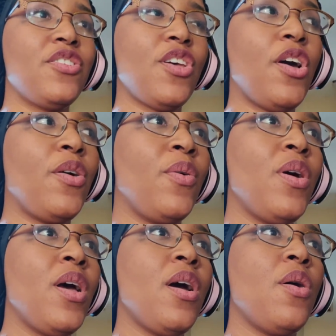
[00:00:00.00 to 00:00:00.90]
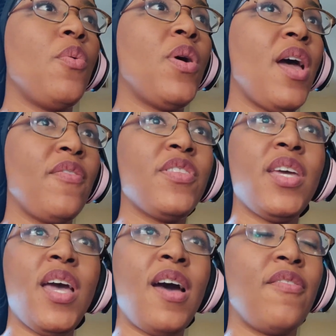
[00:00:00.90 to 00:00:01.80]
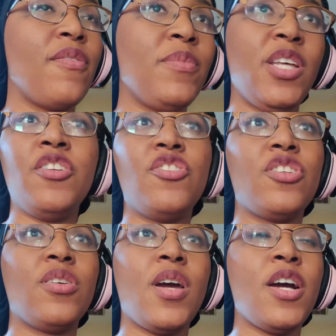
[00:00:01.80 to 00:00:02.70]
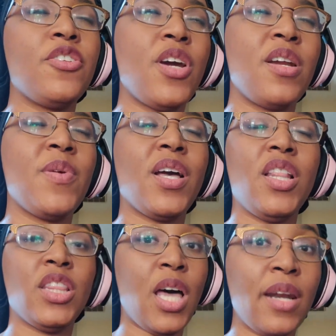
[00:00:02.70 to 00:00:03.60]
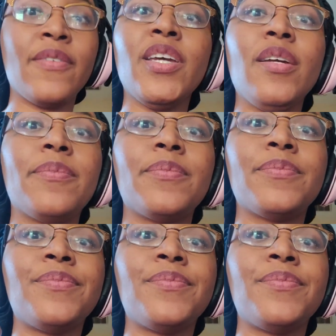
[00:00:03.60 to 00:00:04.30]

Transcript: So whatever they have from lunch, I try to make a lot of it